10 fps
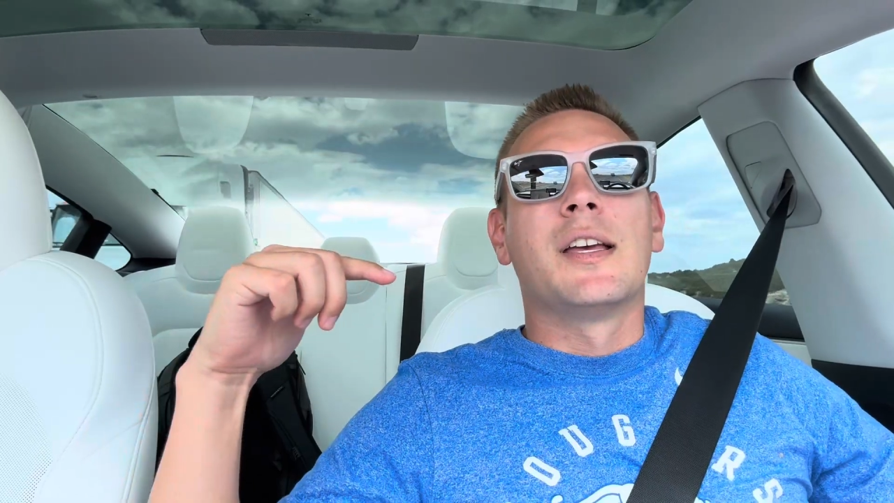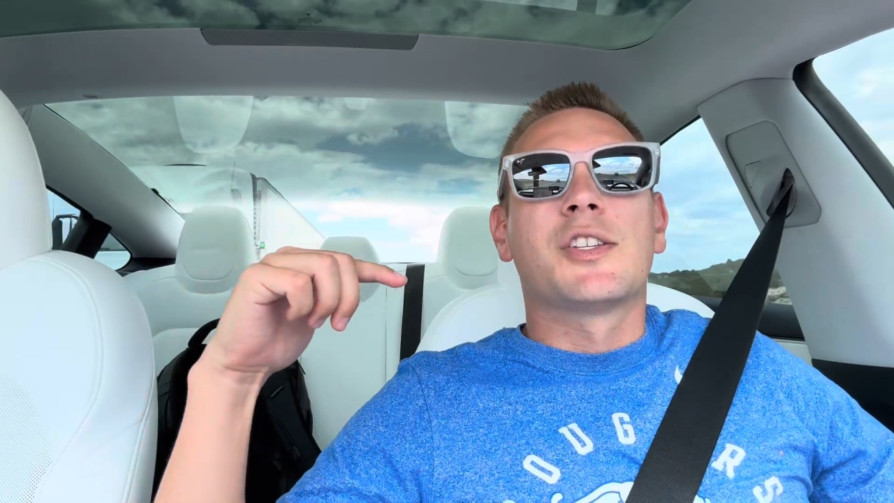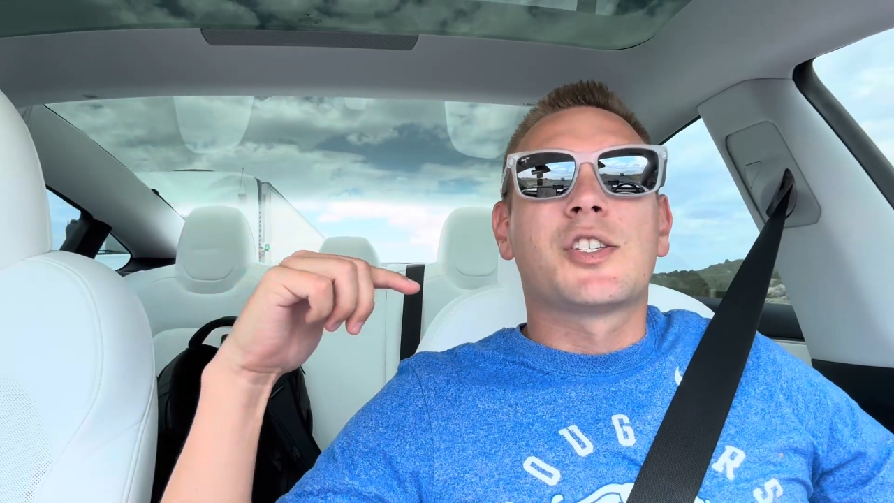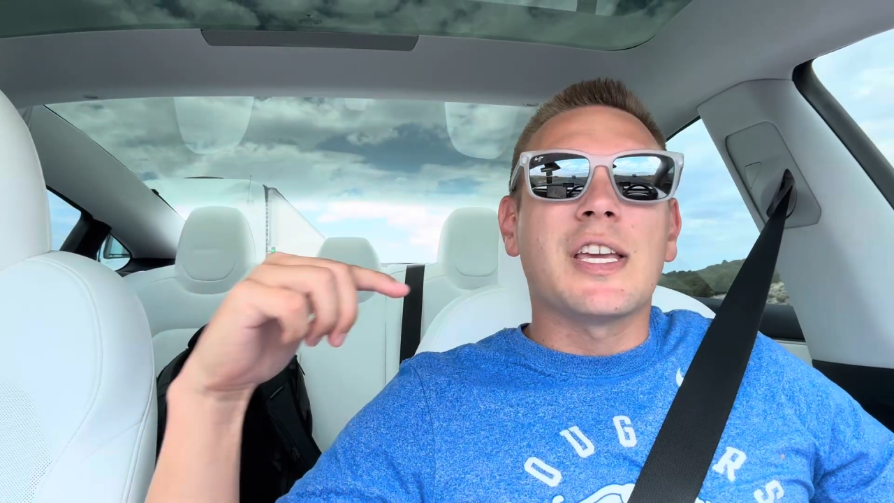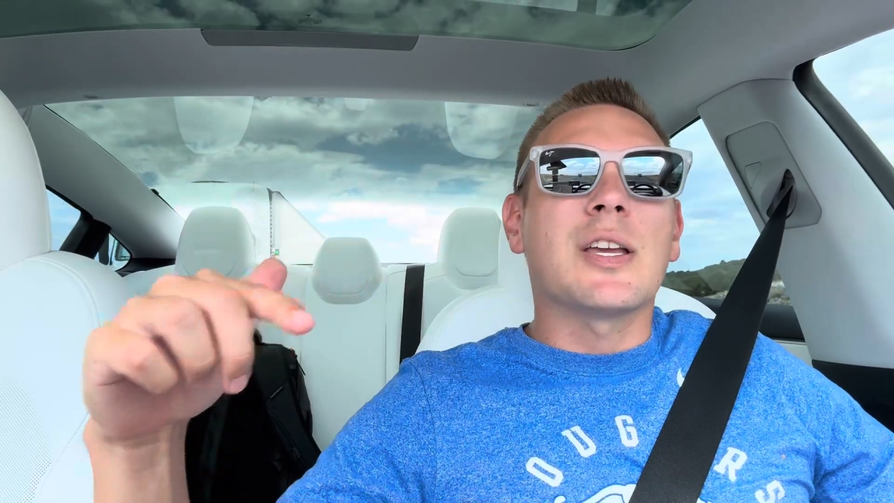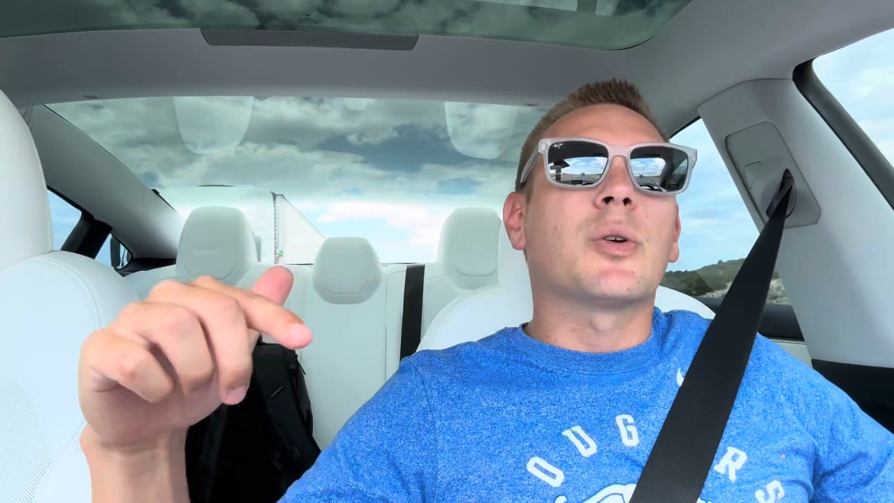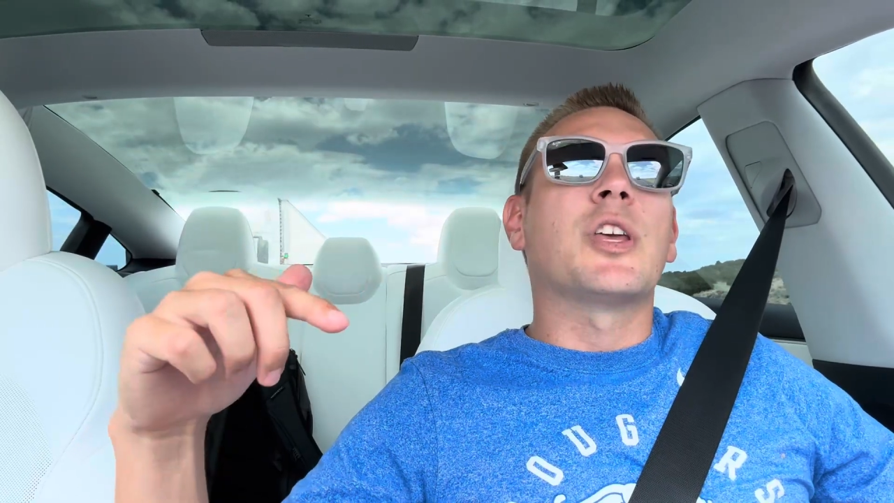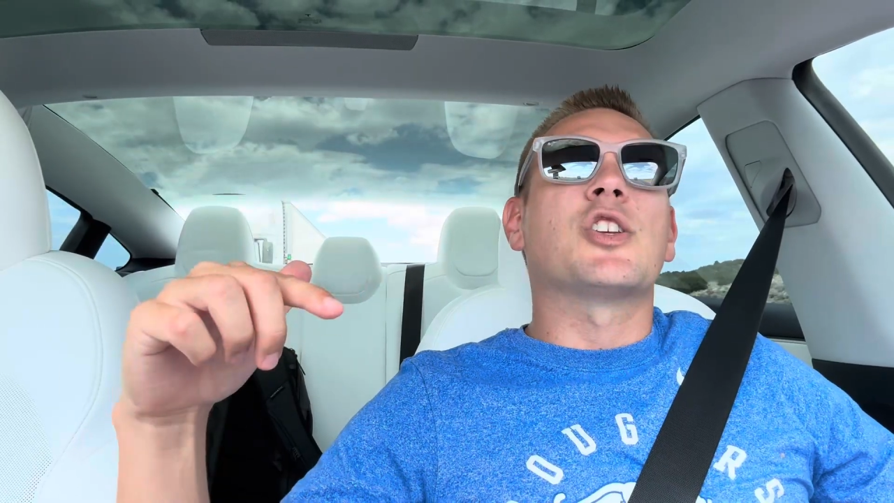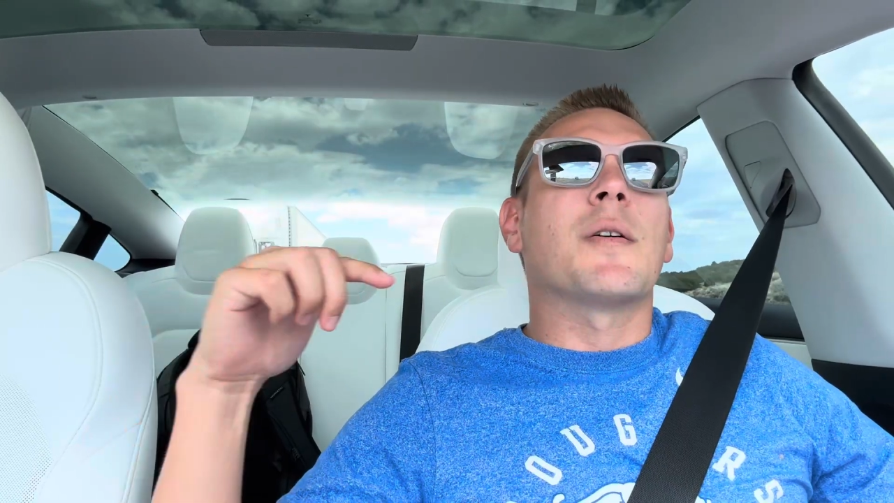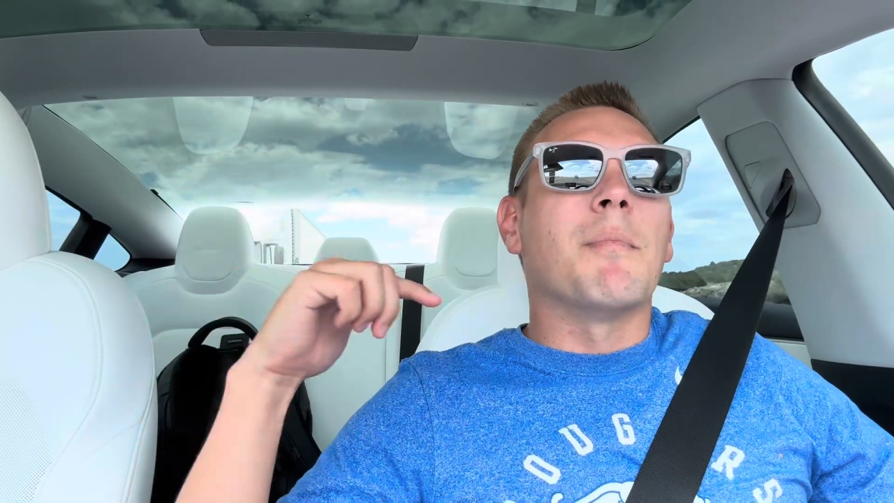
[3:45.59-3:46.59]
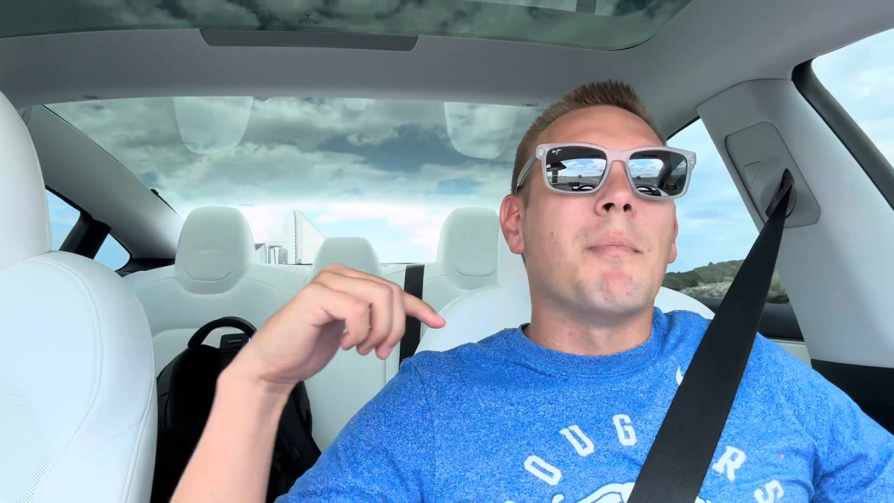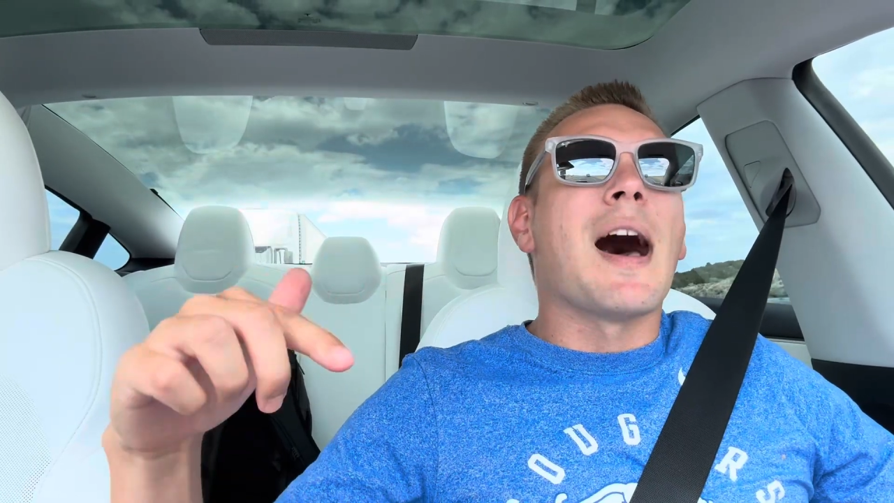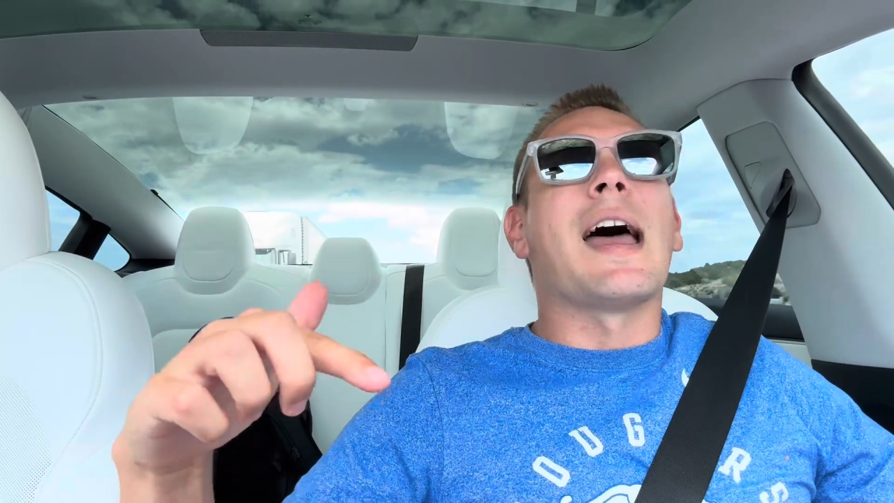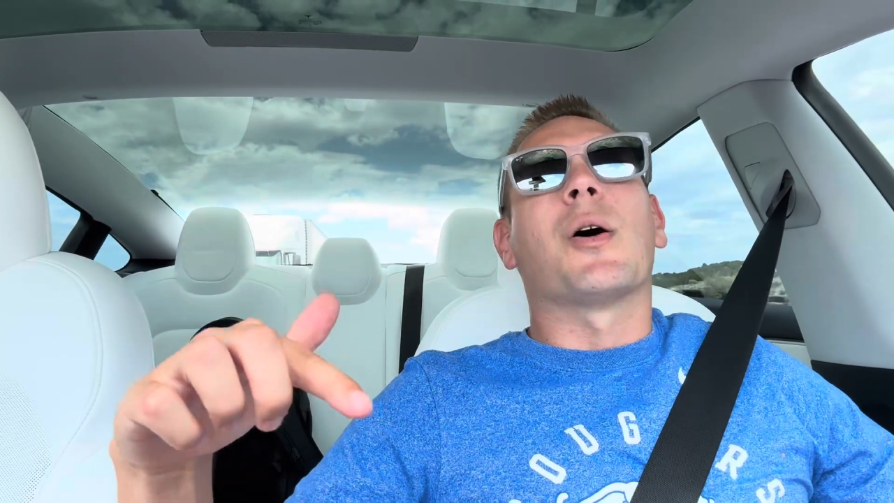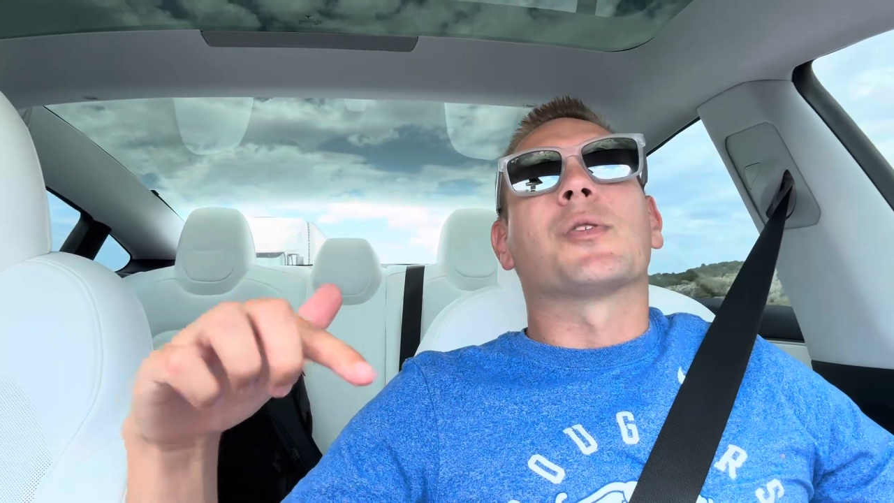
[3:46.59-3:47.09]
single digit
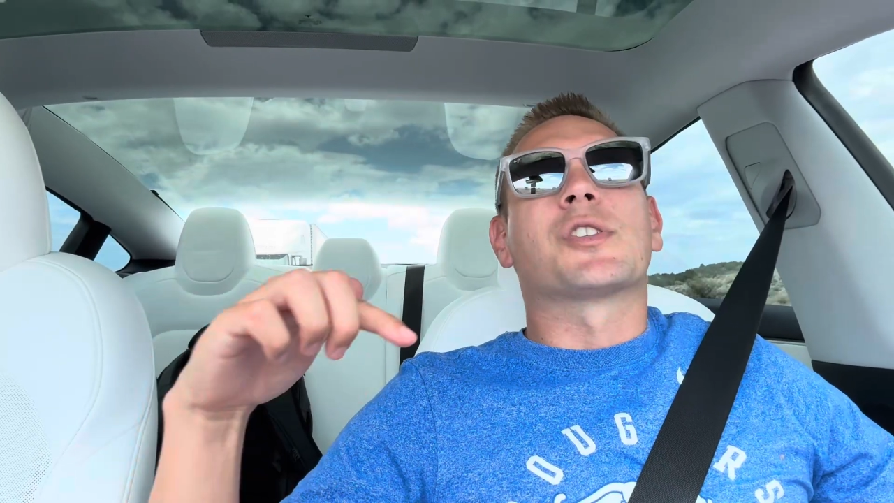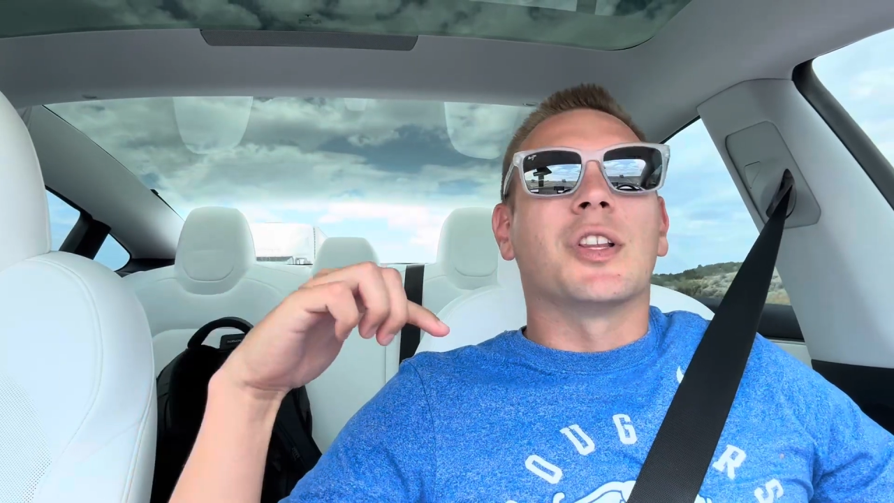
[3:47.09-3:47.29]
miles